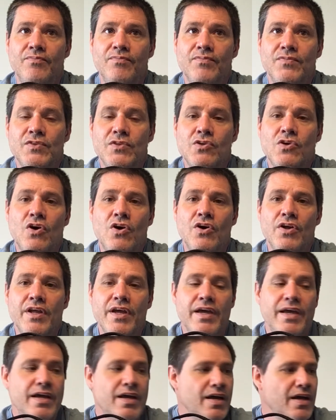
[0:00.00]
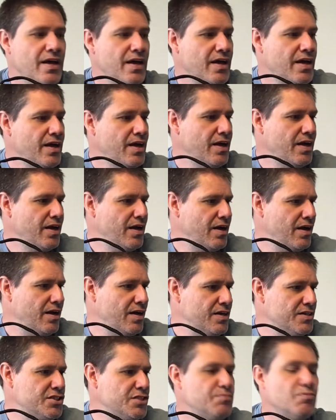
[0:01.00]
it's called a
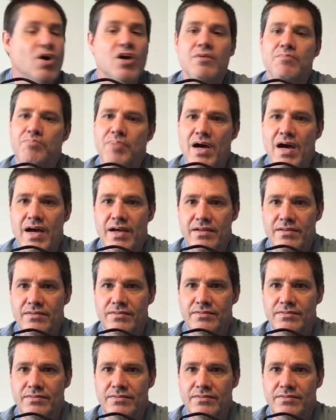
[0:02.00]
smart bot.